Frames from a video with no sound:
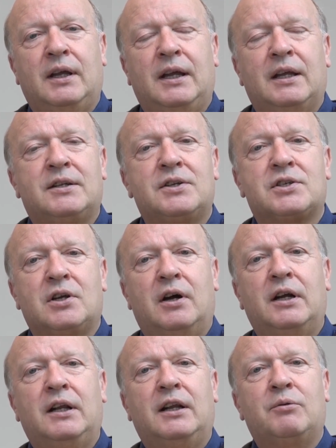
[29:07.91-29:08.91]
He had
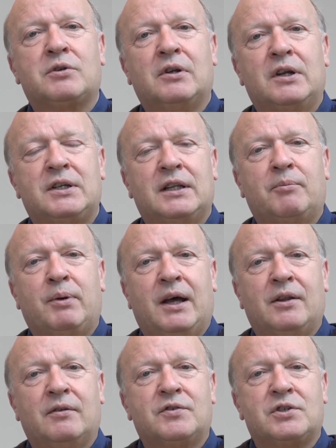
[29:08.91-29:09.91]
decided he was going to take the
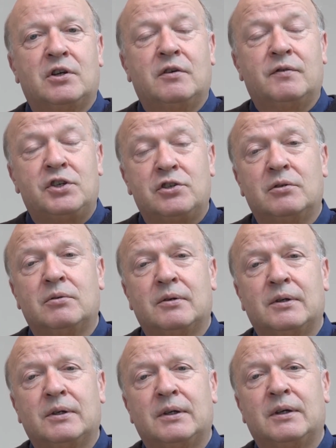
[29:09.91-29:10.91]
path of
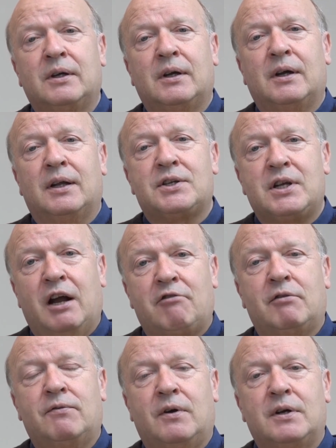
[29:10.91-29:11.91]
servitude and
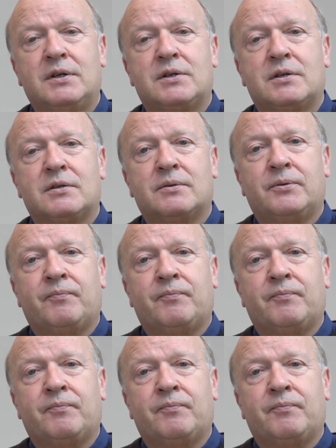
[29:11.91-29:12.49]
sacrifice.